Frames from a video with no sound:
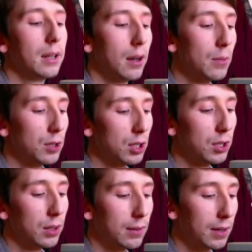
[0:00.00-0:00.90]
go and watch the
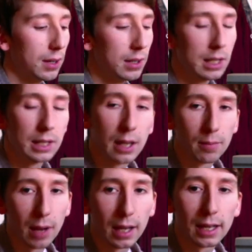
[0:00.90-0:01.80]
tuning video and then
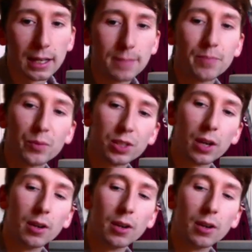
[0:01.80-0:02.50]
come back here. So,